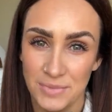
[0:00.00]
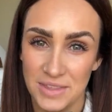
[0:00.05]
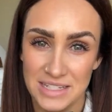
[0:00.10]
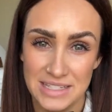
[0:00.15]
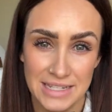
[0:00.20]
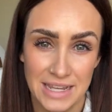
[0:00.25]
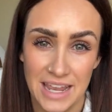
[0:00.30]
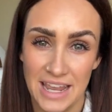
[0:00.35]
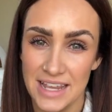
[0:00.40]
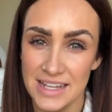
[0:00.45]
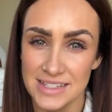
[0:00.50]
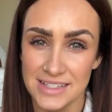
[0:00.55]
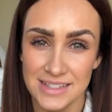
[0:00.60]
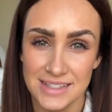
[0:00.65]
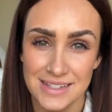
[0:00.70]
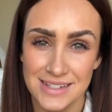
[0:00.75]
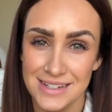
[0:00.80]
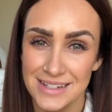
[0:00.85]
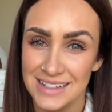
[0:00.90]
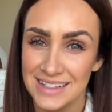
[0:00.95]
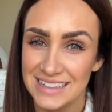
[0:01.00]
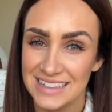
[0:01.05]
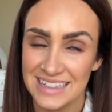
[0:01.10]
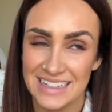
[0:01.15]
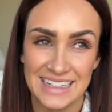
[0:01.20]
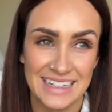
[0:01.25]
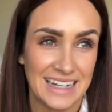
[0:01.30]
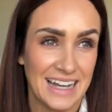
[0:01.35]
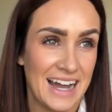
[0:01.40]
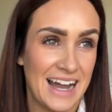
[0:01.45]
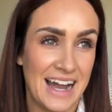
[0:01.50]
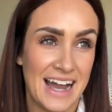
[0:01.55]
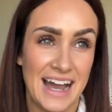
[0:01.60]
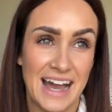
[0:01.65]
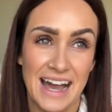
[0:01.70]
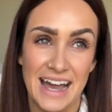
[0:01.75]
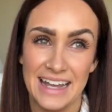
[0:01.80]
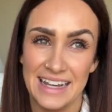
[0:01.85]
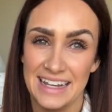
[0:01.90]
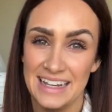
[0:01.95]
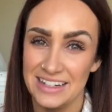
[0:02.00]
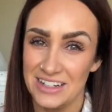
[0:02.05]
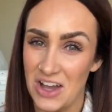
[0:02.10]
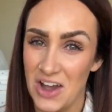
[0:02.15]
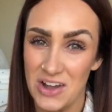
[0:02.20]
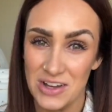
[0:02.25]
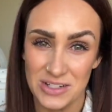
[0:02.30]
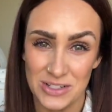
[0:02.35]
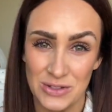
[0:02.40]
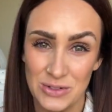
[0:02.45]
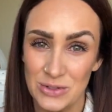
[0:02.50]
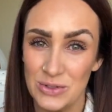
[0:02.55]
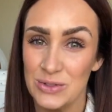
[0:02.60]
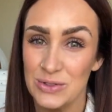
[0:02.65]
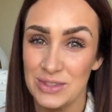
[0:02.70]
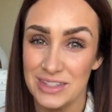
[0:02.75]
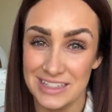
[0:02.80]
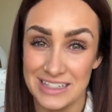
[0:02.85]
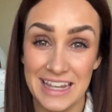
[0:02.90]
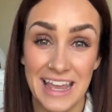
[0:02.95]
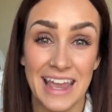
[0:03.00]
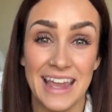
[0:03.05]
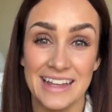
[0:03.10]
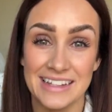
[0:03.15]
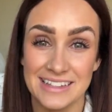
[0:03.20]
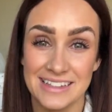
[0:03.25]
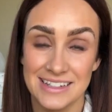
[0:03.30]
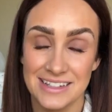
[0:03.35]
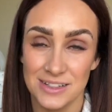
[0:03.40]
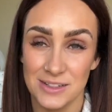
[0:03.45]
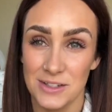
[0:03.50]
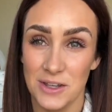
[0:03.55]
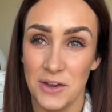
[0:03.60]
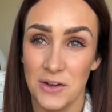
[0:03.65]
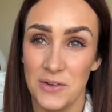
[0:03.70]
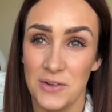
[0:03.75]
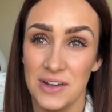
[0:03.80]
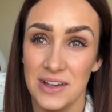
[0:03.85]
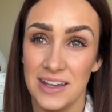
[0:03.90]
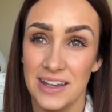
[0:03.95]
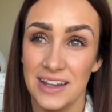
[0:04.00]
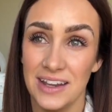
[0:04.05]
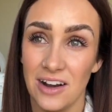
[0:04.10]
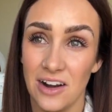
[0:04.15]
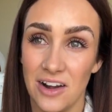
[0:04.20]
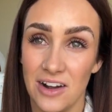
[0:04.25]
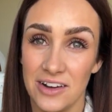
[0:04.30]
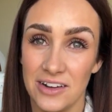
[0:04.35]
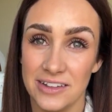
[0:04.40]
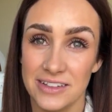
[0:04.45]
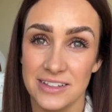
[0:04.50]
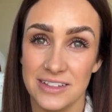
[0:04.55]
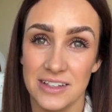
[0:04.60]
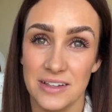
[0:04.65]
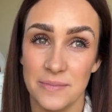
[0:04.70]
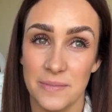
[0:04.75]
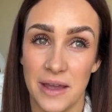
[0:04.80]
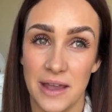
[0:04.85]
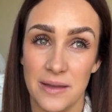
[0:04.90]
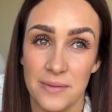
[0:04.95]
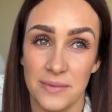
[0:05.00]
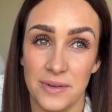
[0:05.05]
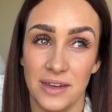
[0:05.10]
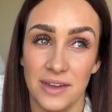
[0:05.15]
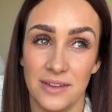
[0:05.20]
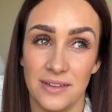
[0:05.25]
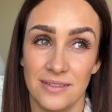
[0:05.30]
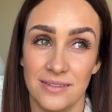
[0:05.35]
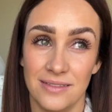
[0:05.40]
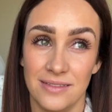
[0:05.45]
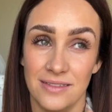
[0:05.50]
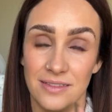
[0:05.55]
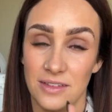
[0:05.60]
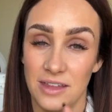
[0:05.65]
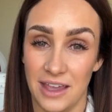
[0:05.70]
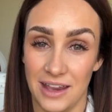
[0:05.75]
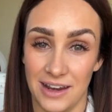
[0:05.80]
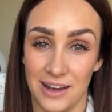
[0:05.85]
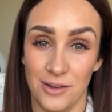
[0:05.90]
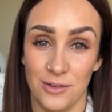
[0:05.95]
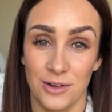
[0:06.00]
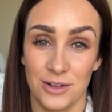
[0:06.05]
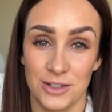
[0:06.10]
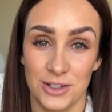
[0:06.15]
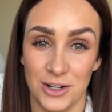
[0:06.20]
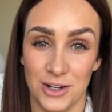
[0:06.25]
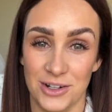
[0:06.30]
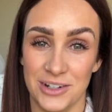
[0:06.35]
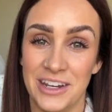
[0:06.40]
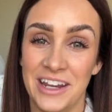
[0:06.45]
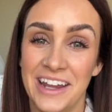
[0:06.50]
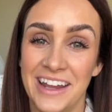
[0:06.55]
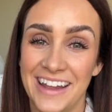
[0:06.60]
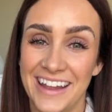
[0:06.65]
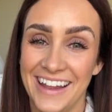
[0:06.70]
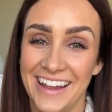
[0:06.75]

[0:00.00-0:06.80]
The taste, I cannot do the taste. So it honestly might be getting returned.